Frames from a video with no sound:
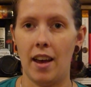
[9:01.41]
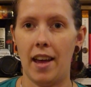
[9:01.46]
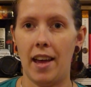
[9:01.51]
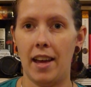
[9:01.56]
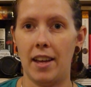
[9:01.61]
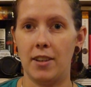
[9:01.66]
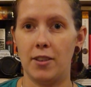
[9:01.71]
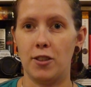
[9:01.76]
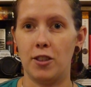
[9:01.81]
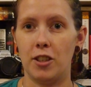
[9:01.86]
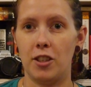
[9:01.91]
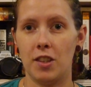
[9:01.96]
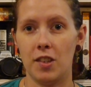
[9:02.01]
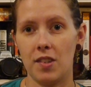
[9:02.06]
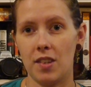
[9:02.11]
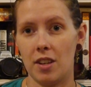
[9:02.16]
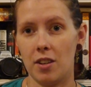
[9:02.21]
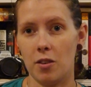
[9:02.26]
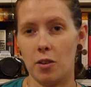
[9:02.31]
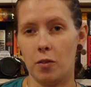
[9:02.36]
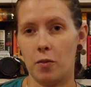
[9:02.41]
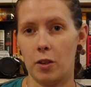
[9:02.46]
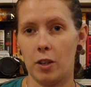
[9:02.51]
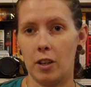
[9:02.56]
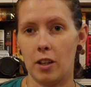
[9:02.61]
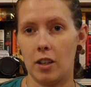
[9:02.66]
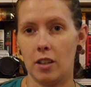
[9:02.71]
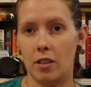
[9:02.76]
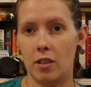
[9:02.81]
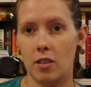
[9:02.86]
And she just sent
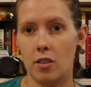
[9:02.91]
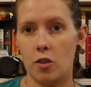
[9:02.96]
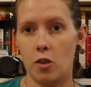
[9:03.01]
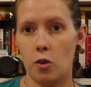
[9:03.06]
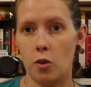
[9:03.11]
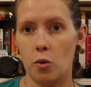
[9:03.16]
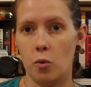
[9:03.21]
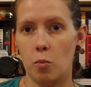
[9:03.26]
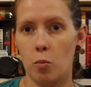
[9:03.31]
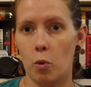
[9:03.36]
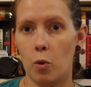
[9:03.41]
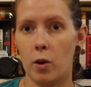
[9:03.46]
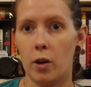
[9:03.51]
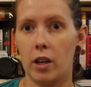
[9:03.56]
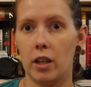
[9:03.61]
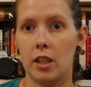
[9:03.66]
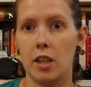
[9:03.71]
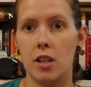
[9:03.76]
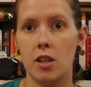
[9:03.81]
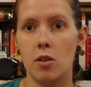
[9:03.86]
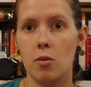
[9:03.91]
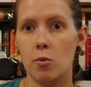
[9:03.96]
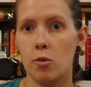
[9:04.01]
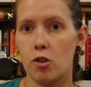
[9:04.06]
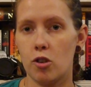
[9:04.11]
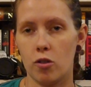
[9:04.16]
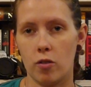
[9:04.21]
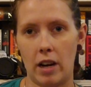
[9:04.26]
over 2 more huge